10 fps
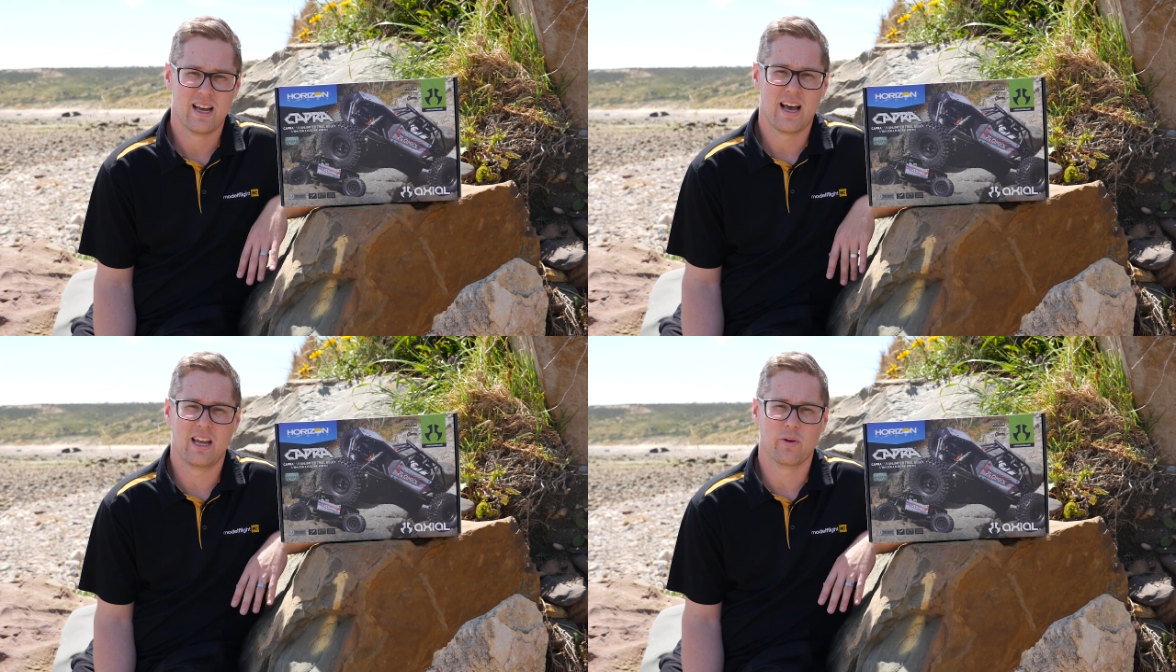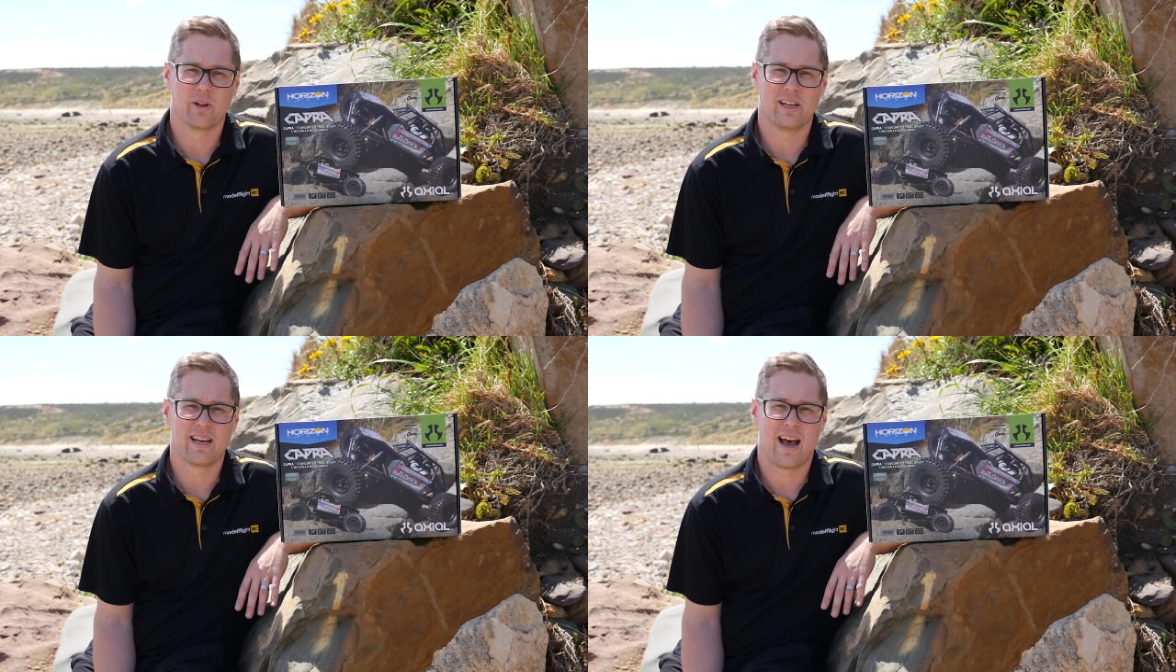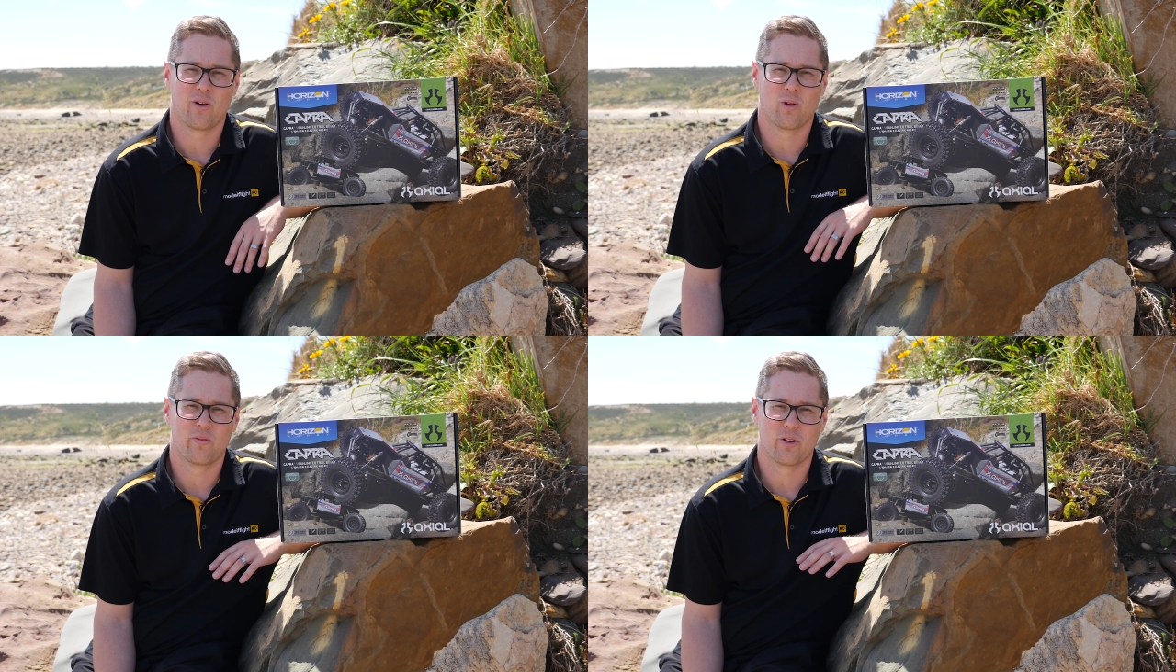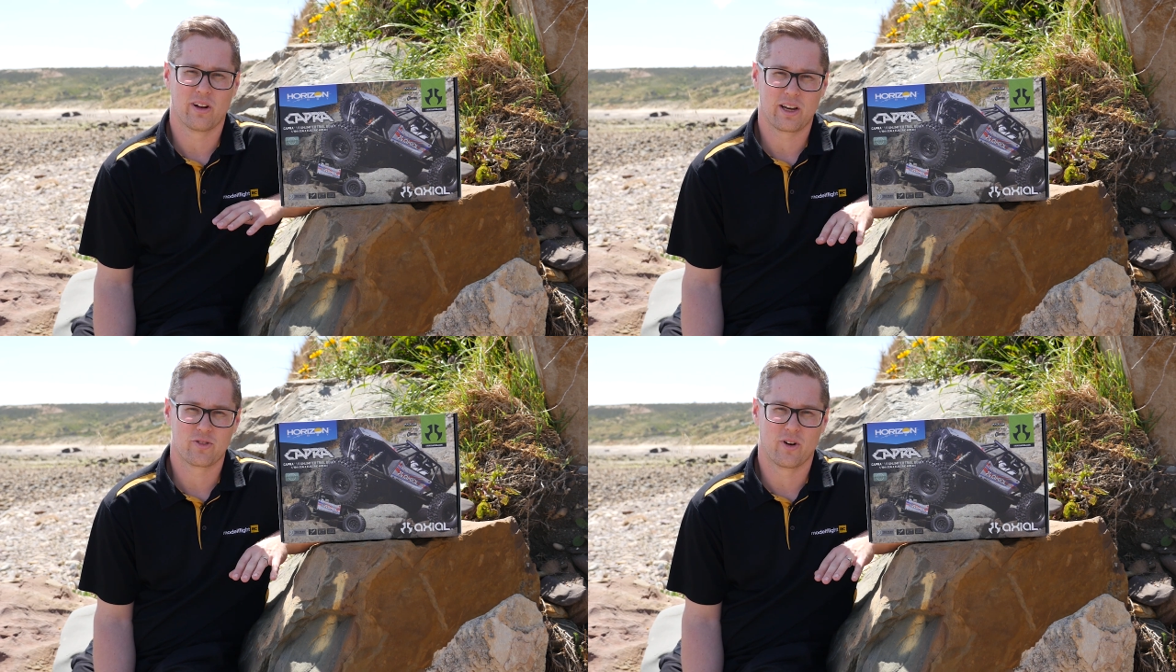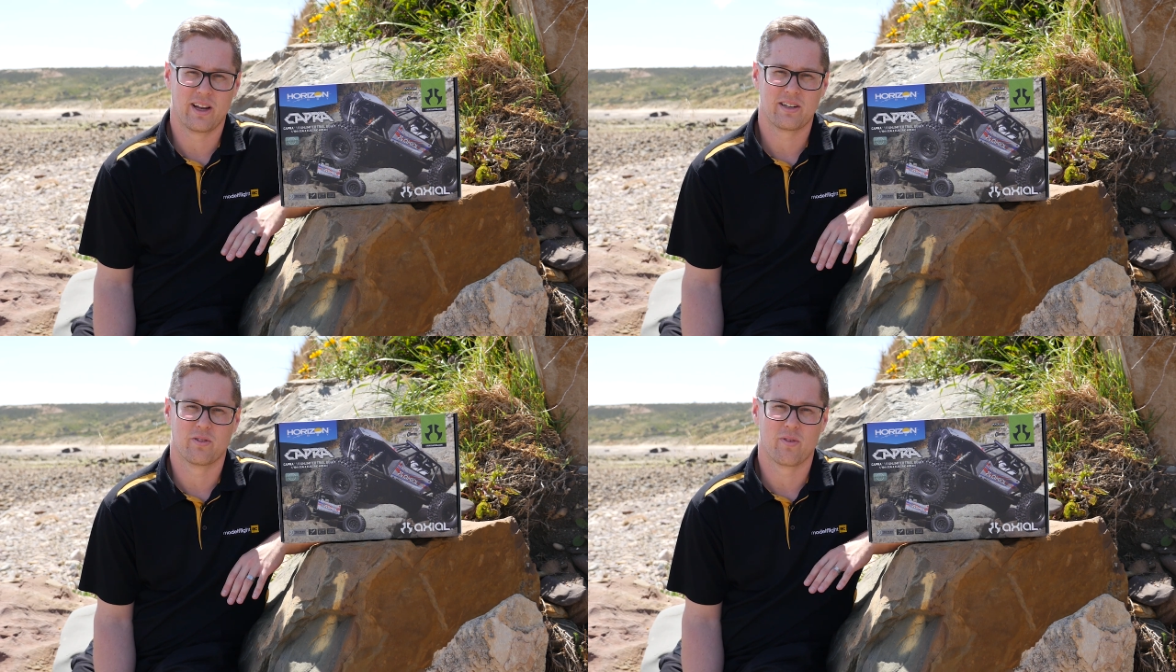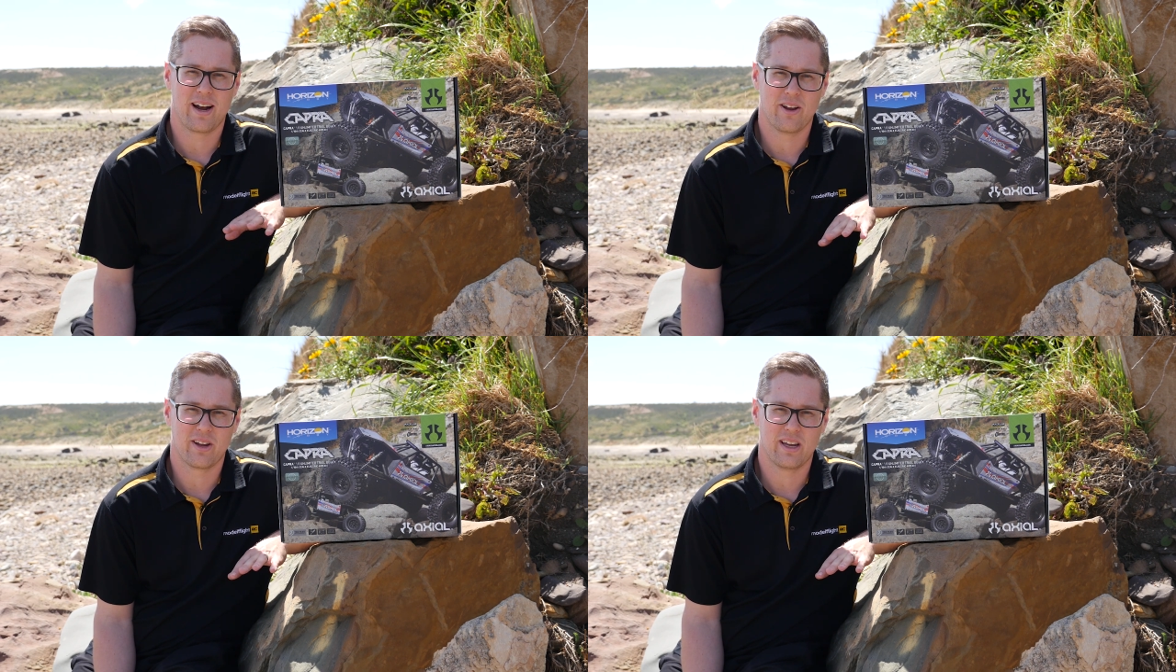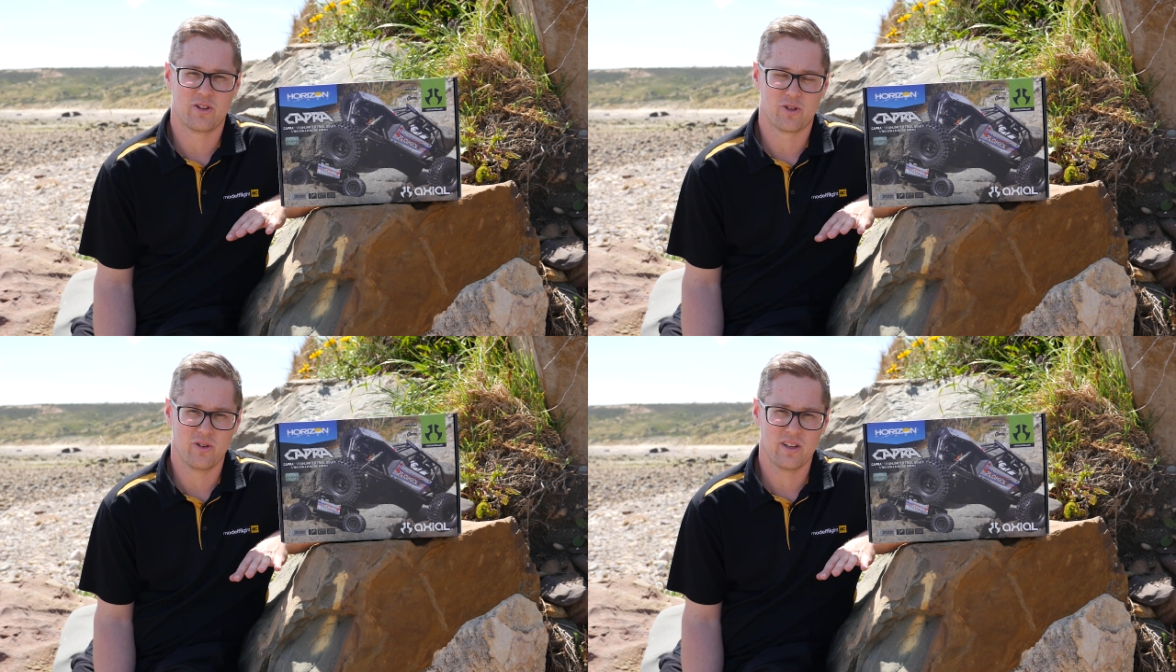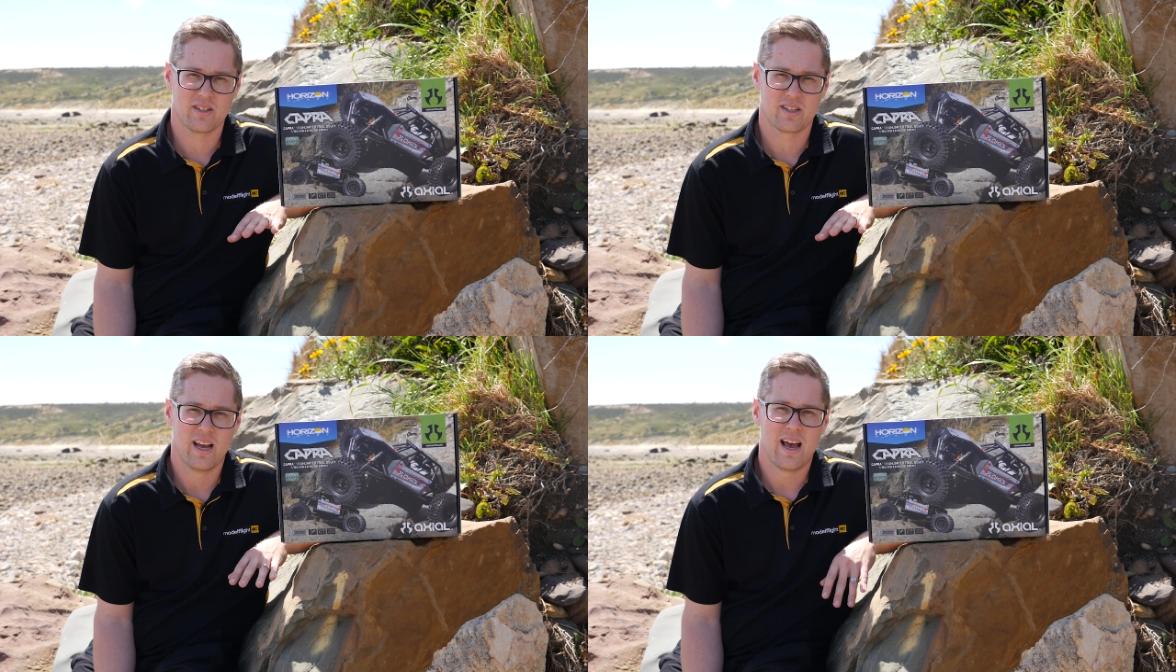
Uh, you will need to add all of your electronics and radio gear to this,